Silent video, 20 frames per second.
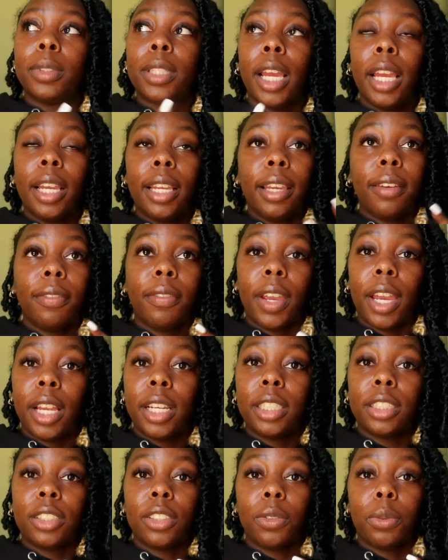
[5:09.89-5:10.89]
take
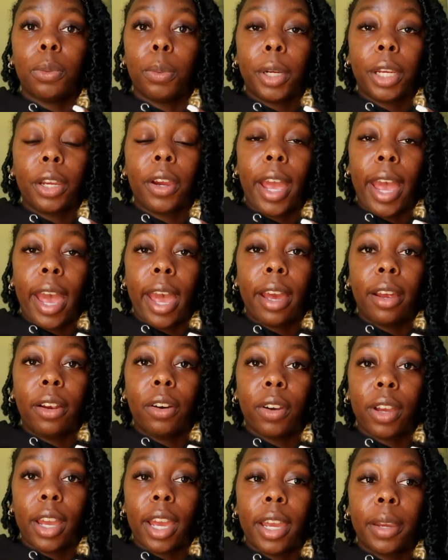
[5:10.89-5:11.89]
advantage of where you're at,
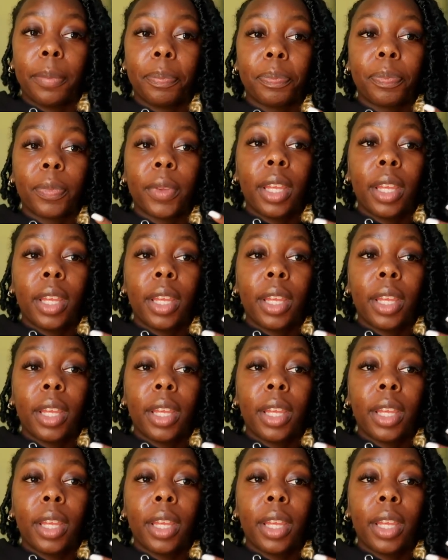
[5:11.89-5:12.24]
okay?